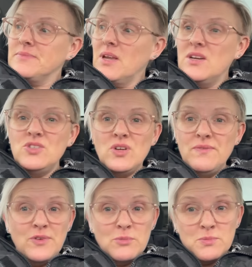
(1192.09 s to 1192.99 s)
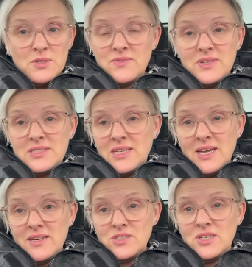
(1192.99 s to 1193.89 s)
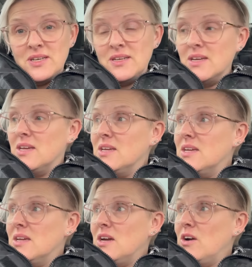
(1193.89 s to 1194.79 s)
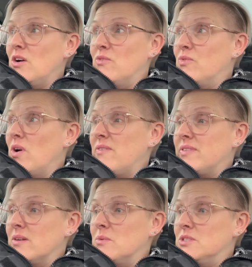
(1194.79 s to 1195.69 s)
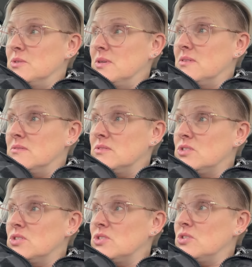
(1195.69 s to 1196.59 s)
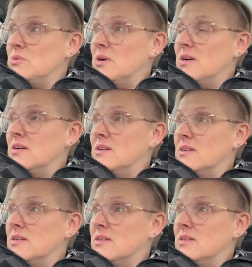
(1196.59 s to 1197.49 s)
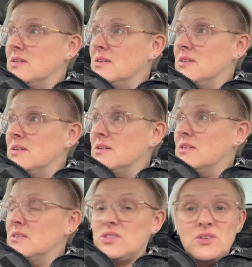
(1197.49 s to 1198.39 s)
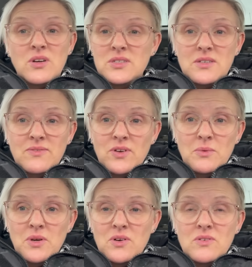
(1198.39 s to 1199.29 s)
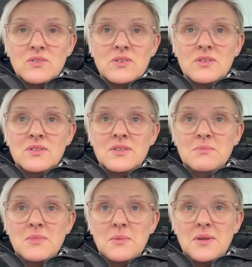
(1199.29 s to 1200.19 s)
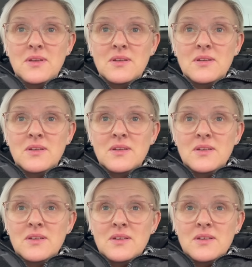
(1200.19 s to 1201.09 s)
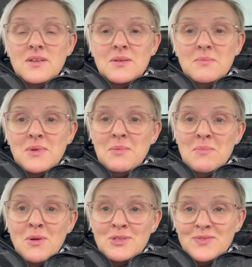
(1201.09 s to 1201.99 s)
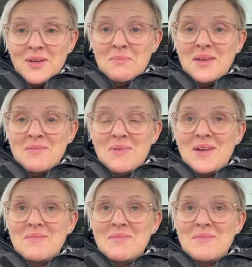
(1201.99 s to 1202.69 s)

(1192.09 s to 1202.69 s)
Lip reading: I'm going to try and film as much of it as I can, actually, of everything we're doing, just to so you guys can follow along. Maybe motivate me a bit,